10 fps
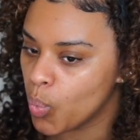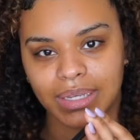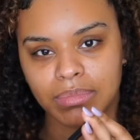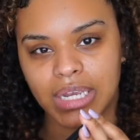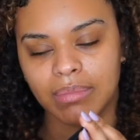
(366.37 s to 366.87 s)

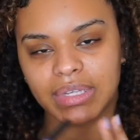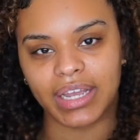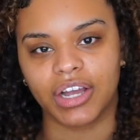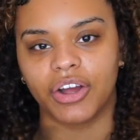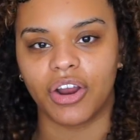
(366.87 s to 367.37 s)
Sometimes
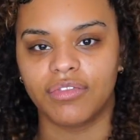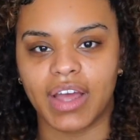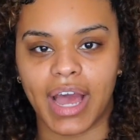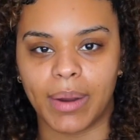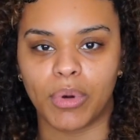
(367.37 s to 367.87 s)
I cut off
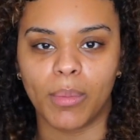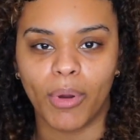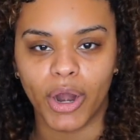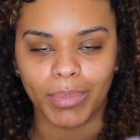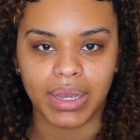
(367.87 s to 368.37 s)
the eyebrow
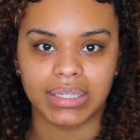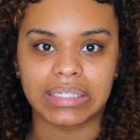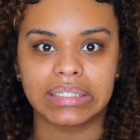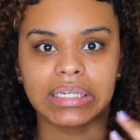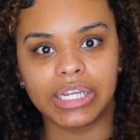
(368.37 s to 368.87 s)
part because
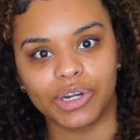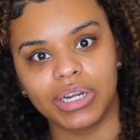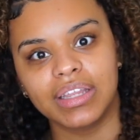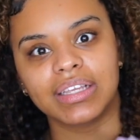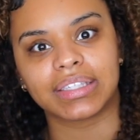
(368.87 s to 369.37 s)
it's
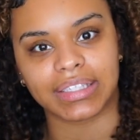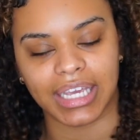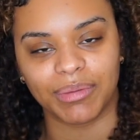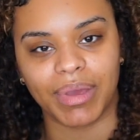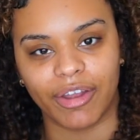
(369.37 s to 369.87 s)
literally the
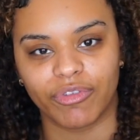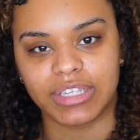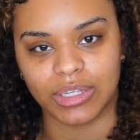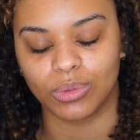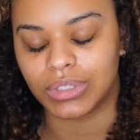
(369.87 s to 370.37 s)
same every
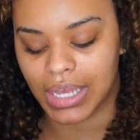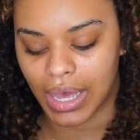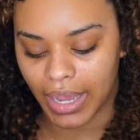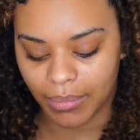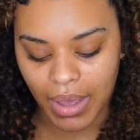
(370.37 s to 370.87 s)
single
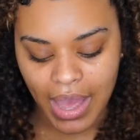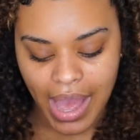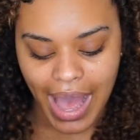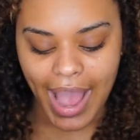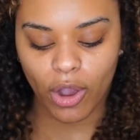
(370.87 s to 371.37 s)
time.
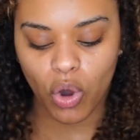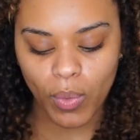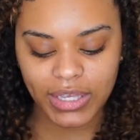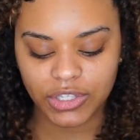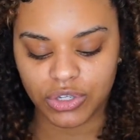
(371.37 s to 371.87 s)
I
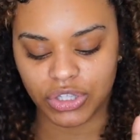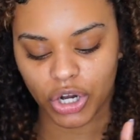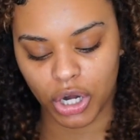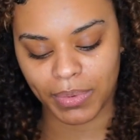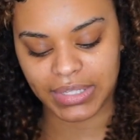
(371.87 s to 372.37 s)
always use the
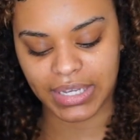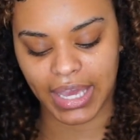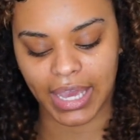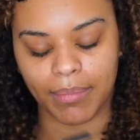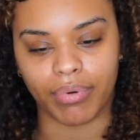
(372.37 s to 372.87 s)
Urban
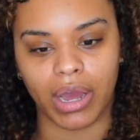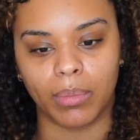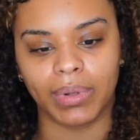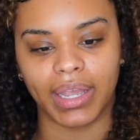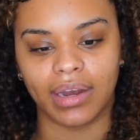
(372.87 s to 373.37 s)
Decay
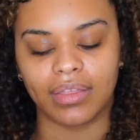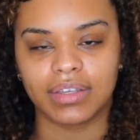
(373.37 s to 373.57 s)
Brow Blade.